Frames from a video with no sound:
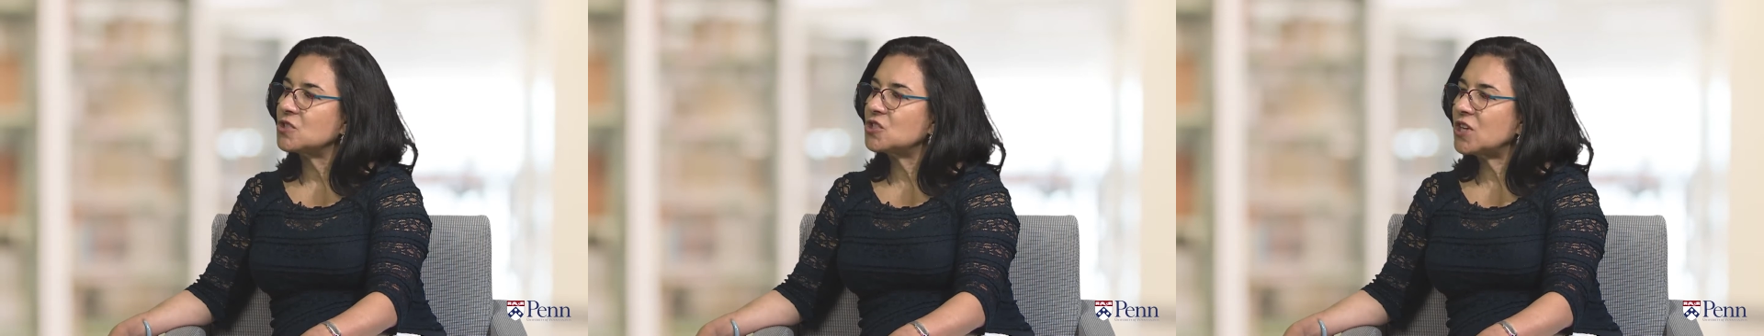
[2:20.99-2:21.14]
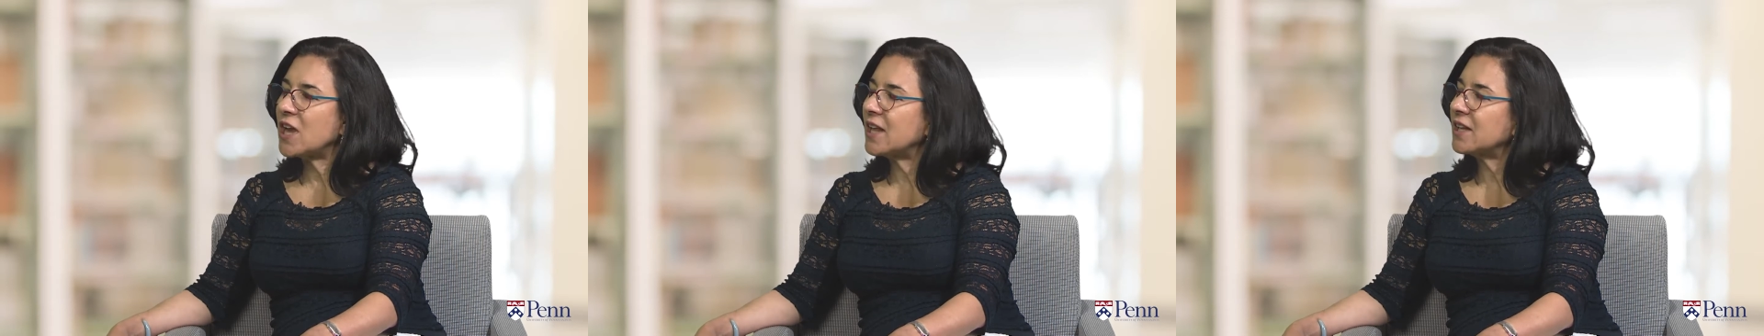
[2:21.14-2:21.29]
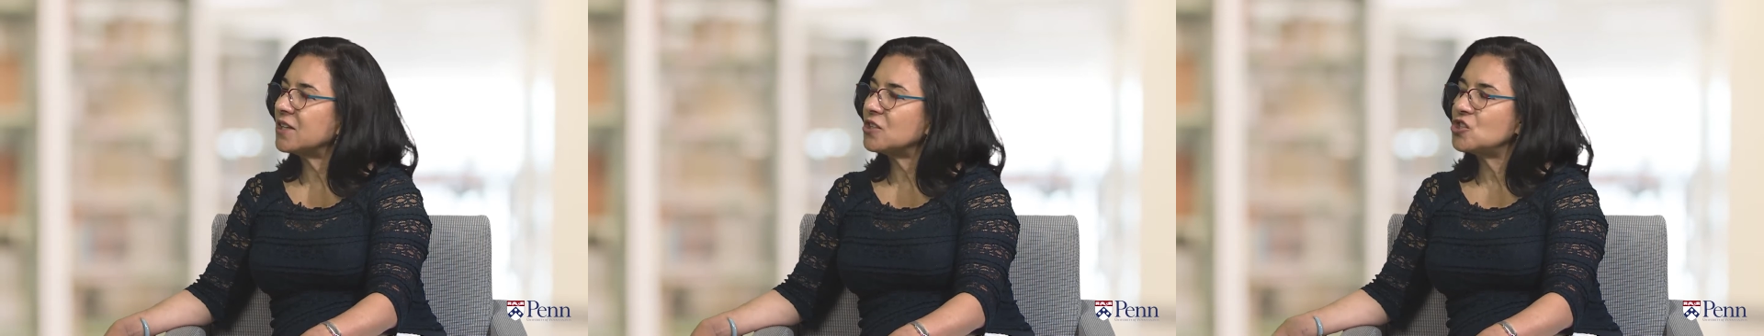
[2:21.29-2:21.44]

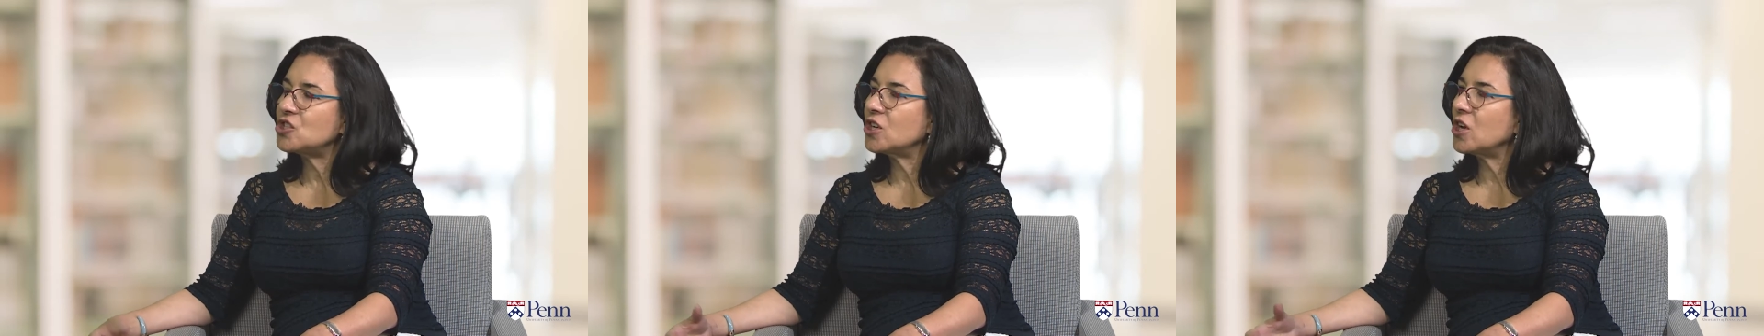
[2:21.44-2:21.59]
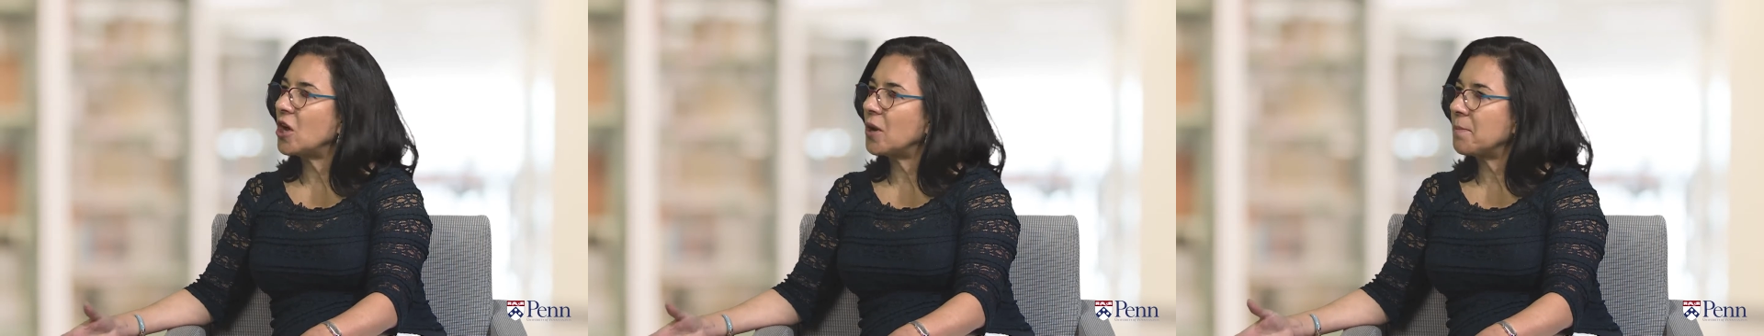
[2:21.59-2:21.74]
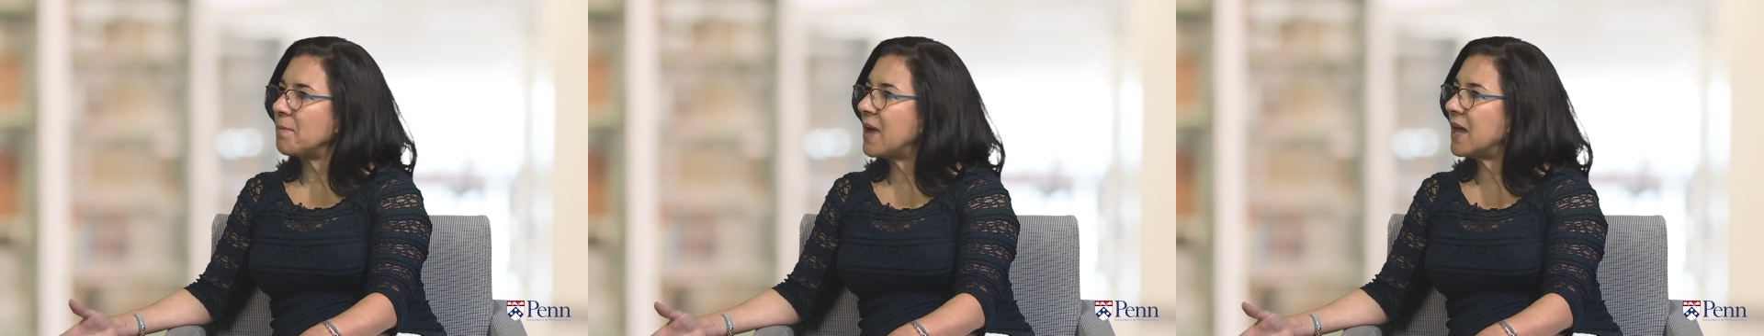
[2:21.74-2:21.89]

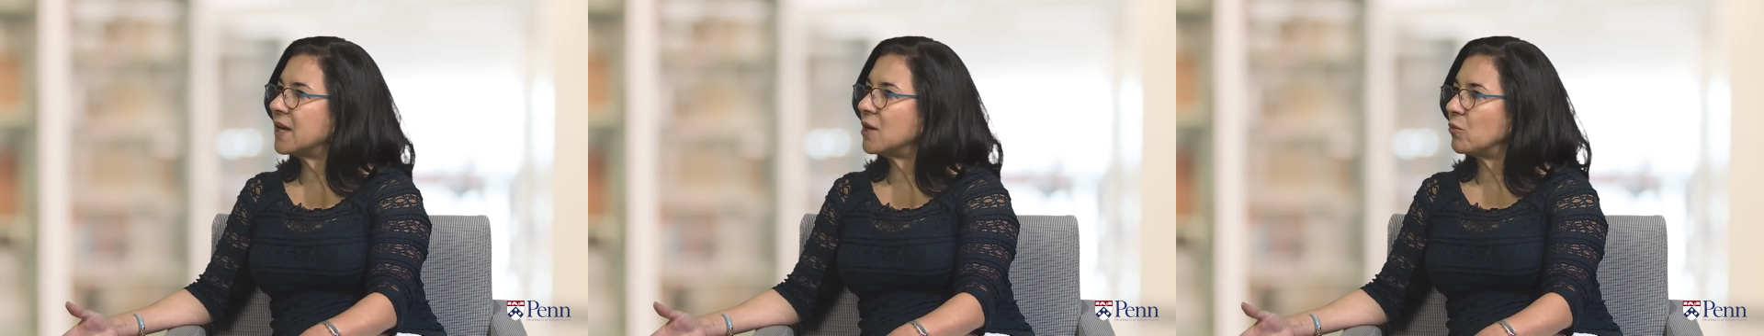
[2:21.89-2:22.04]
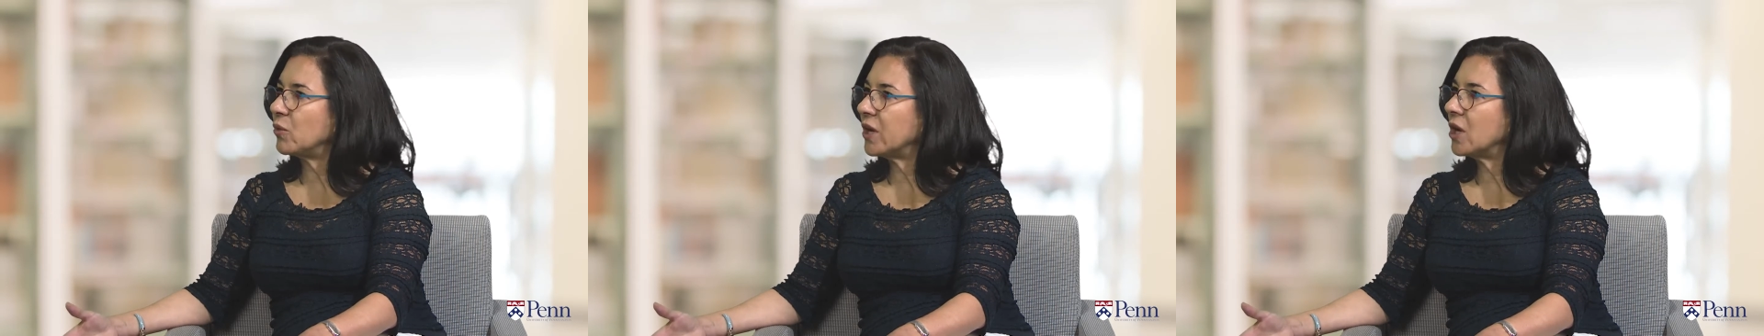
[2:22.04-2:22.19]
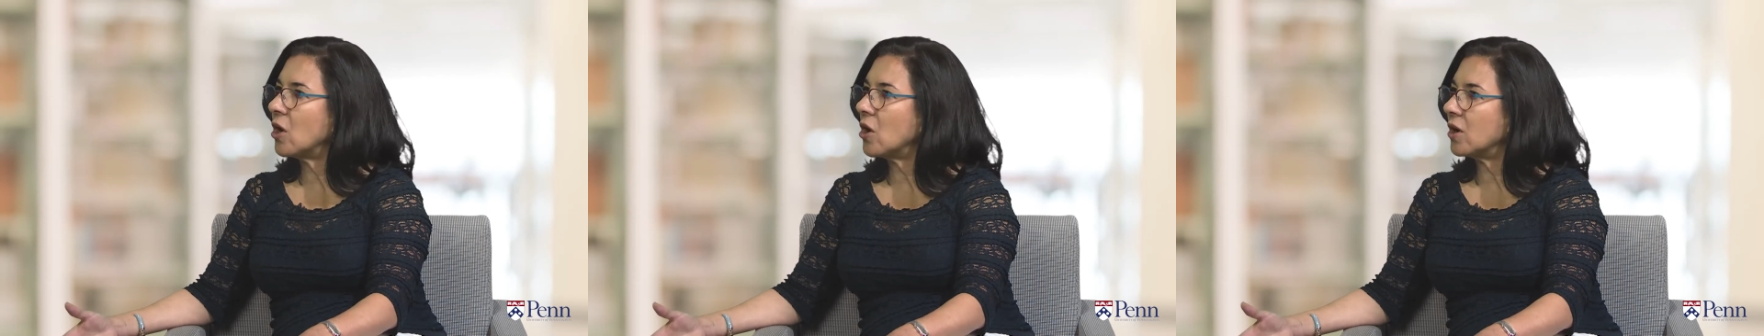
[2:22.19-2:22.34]
challenging on
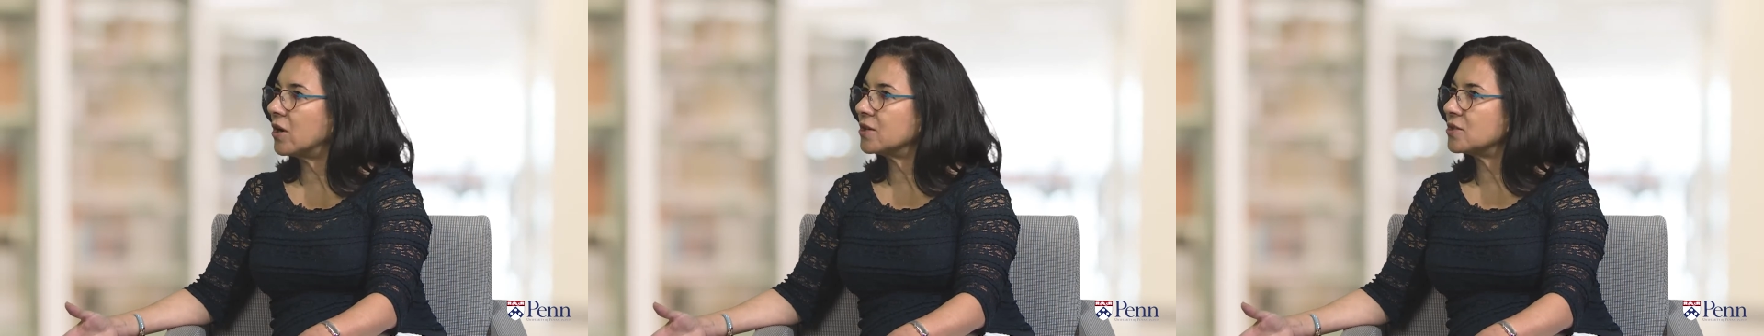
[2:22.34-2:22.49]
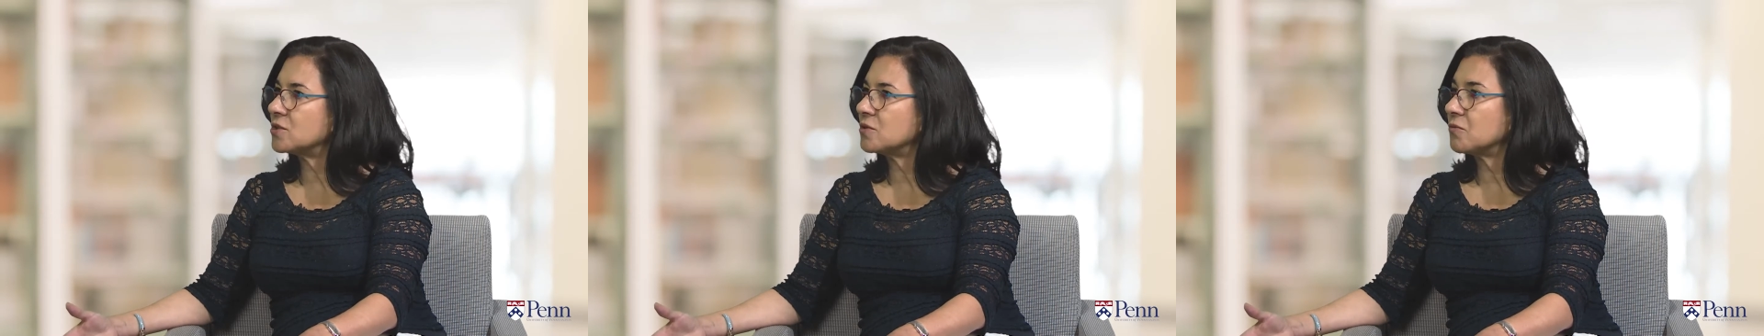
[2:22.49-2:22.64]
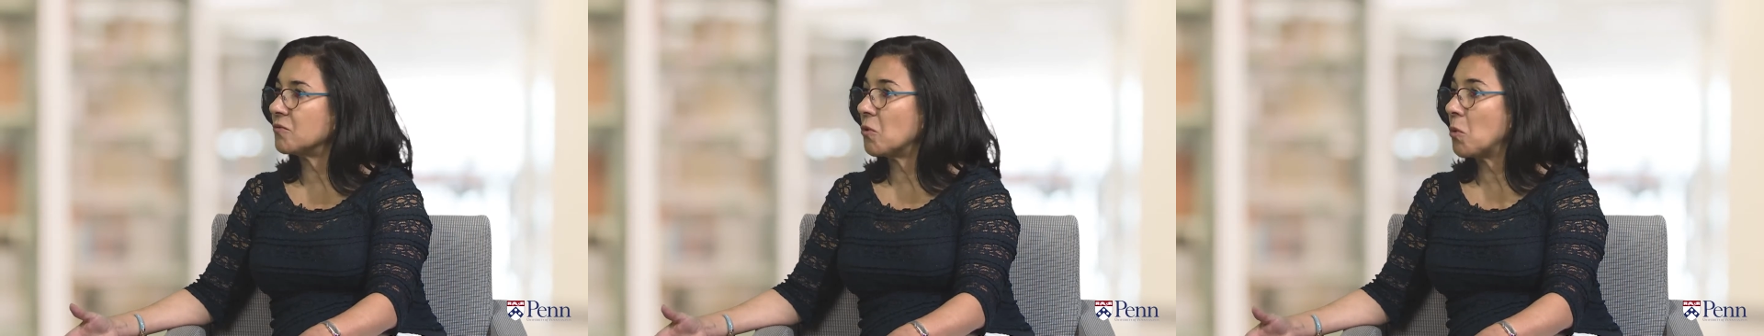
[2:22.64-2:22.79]
many
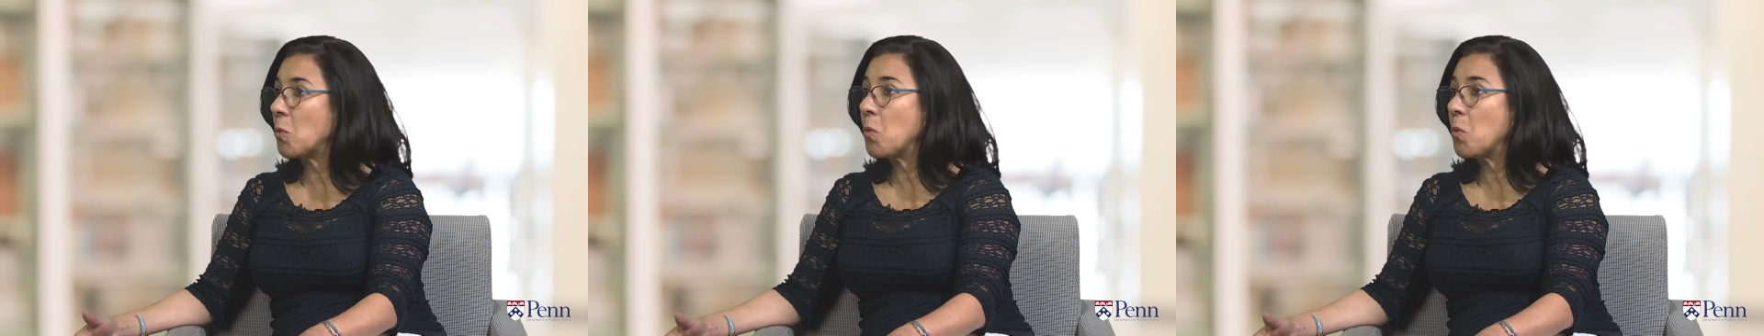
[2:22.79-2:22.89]
regards.